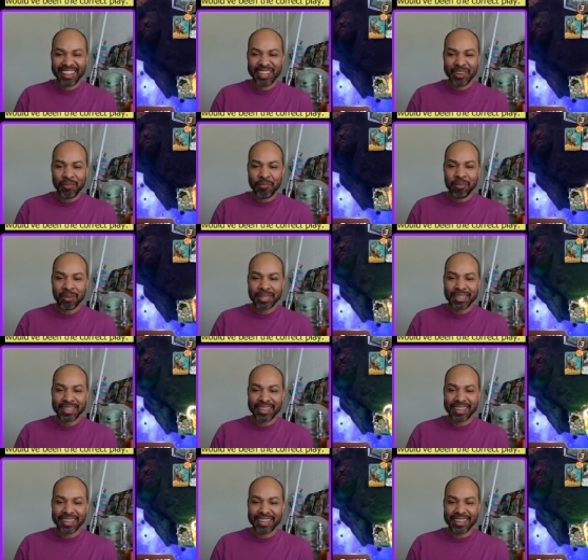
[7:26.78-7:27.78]
The
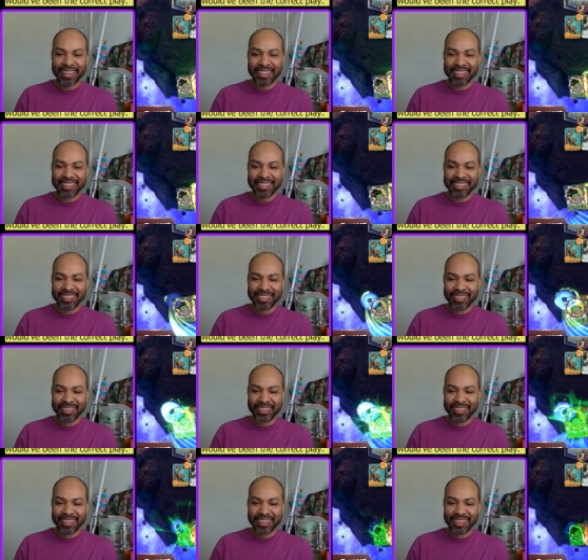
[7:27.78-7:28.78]
blink
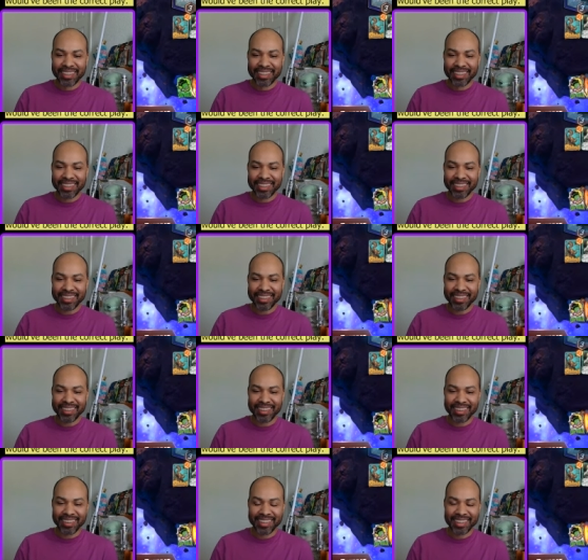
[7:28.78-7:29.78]
into...
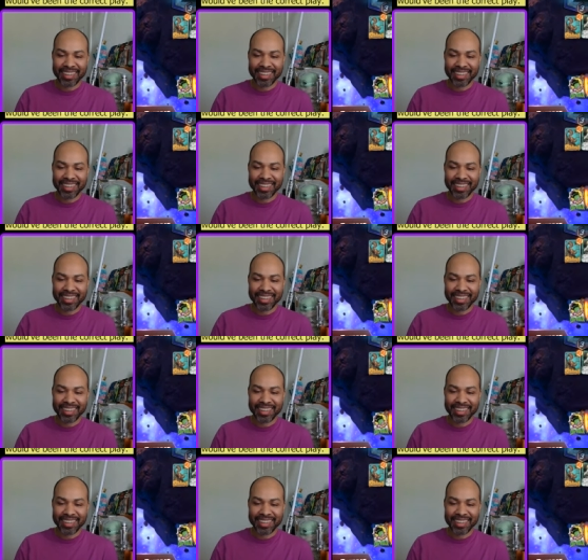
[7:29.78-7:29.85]
Oh.